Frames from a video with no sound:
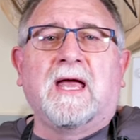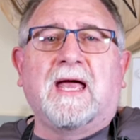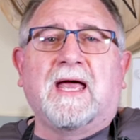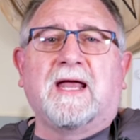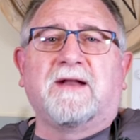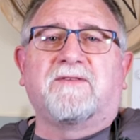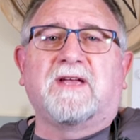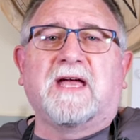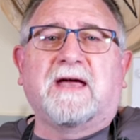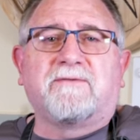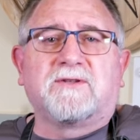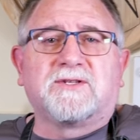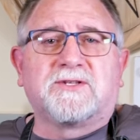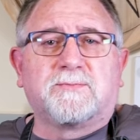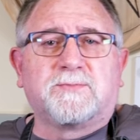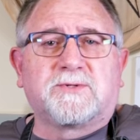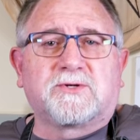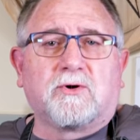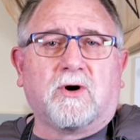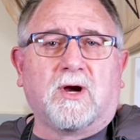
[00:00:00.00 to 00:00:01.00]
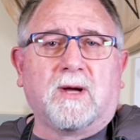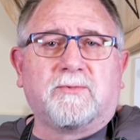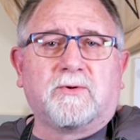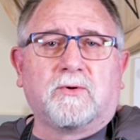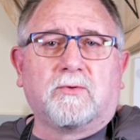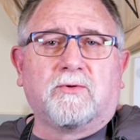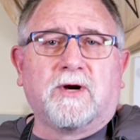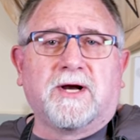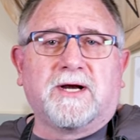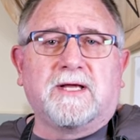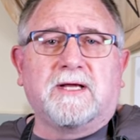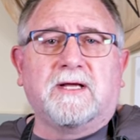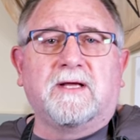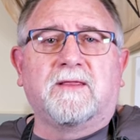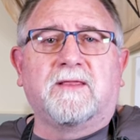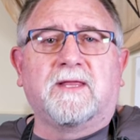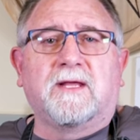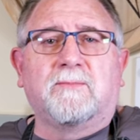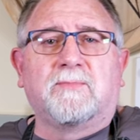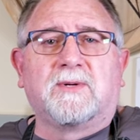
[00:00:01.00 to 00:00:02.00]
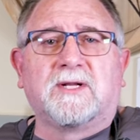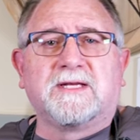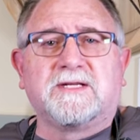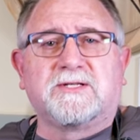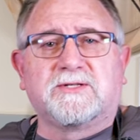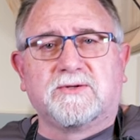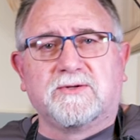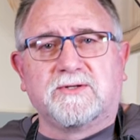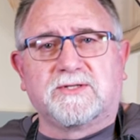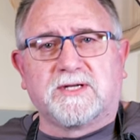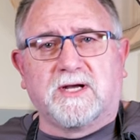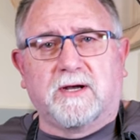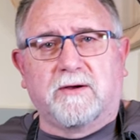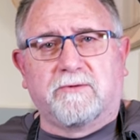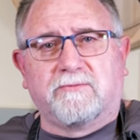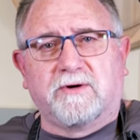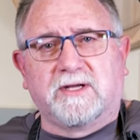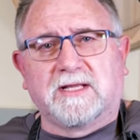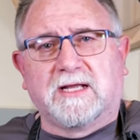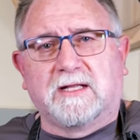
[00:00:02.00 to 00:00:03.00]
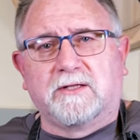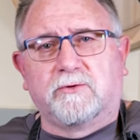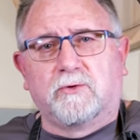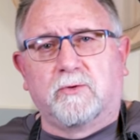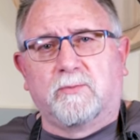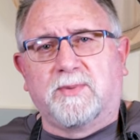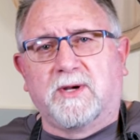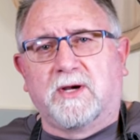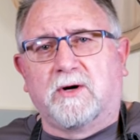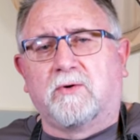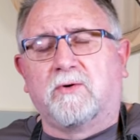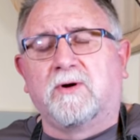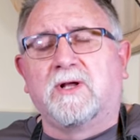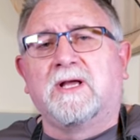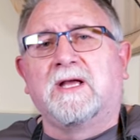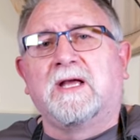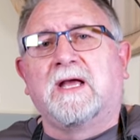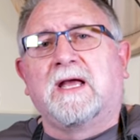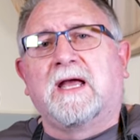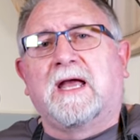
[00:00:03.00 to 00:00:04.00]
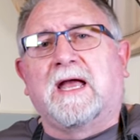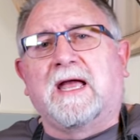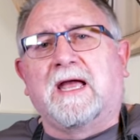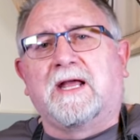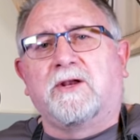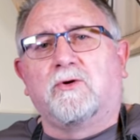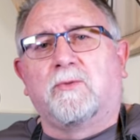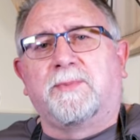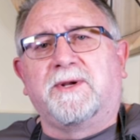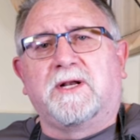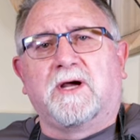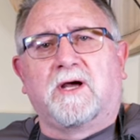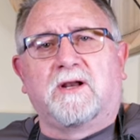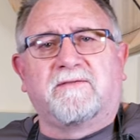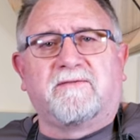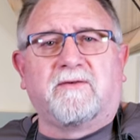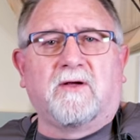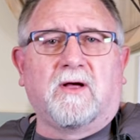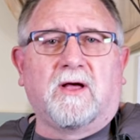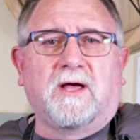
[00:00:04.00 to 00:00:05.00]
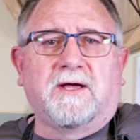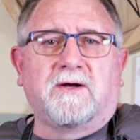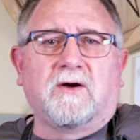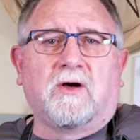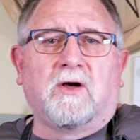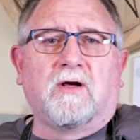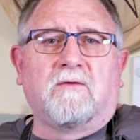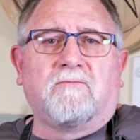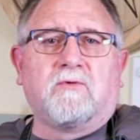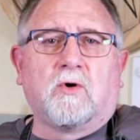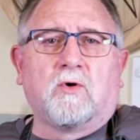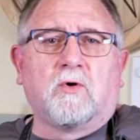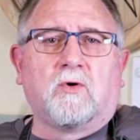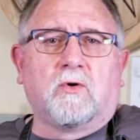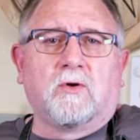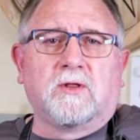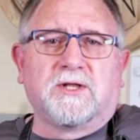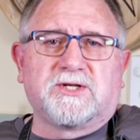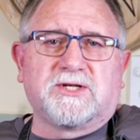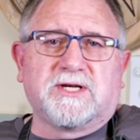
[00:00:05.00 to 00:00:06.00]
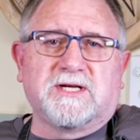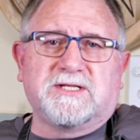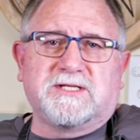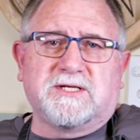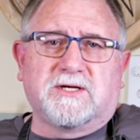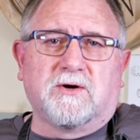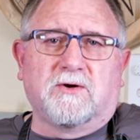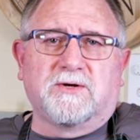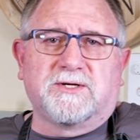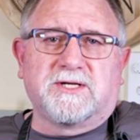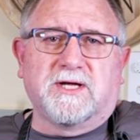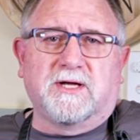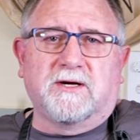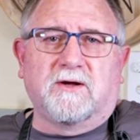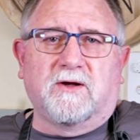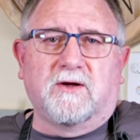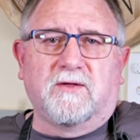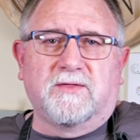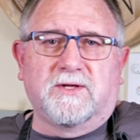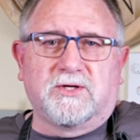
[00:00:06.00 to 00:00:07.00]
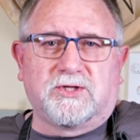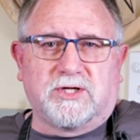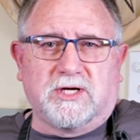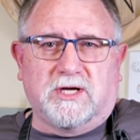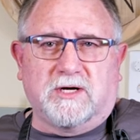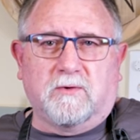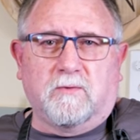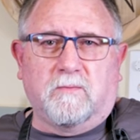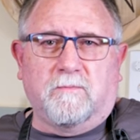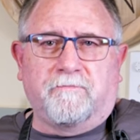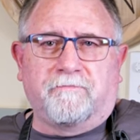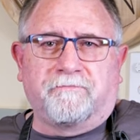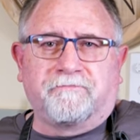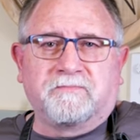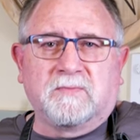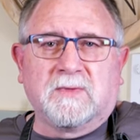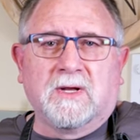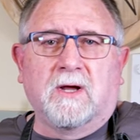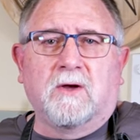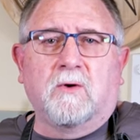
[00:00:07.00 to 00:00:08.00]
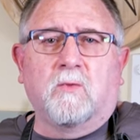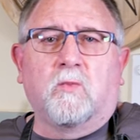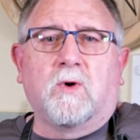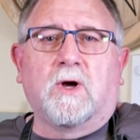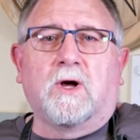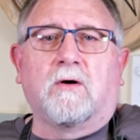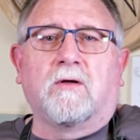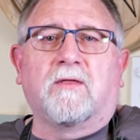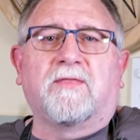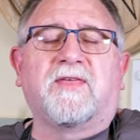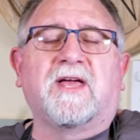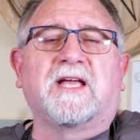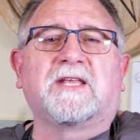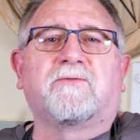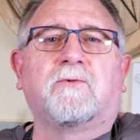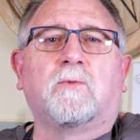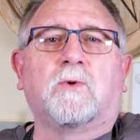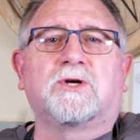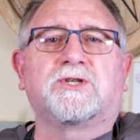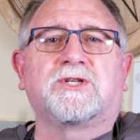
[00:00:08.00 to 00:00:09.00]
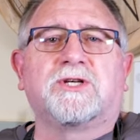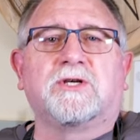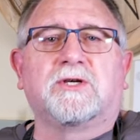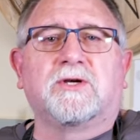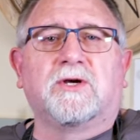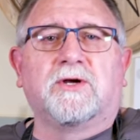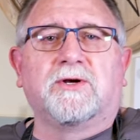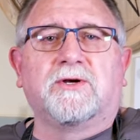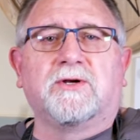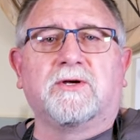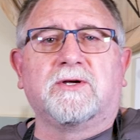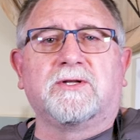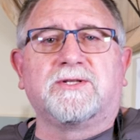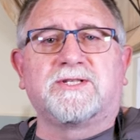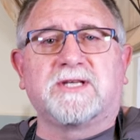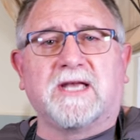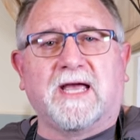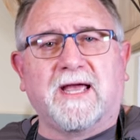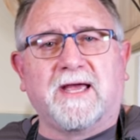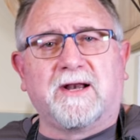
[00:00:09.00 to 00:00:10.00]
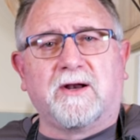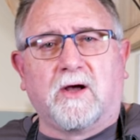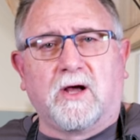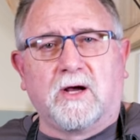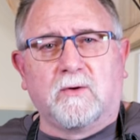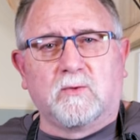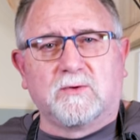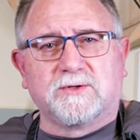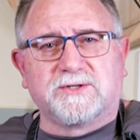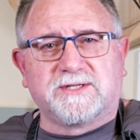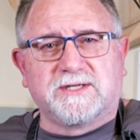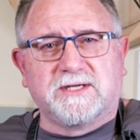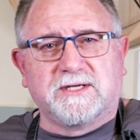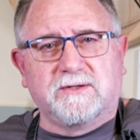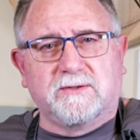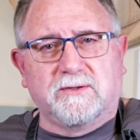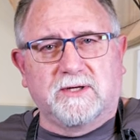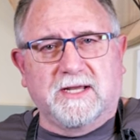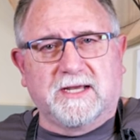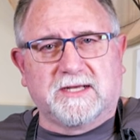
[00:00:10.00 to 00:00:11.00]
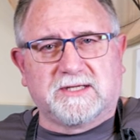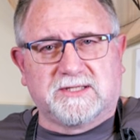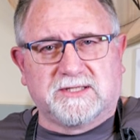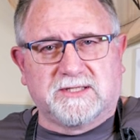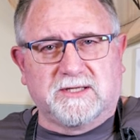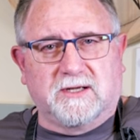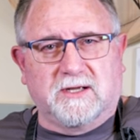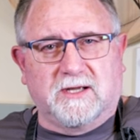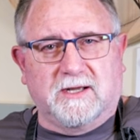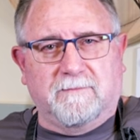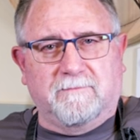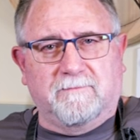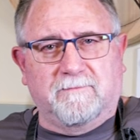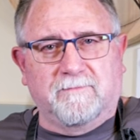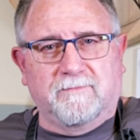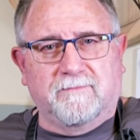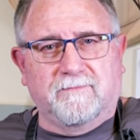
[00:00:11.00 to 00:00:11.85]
And if you haven't subscribed already, then please do so and ring that little bell and you'll be notified of all the cheesy content on the channel. Well, thanks for watching, Curd Nerds, and I will see you next time.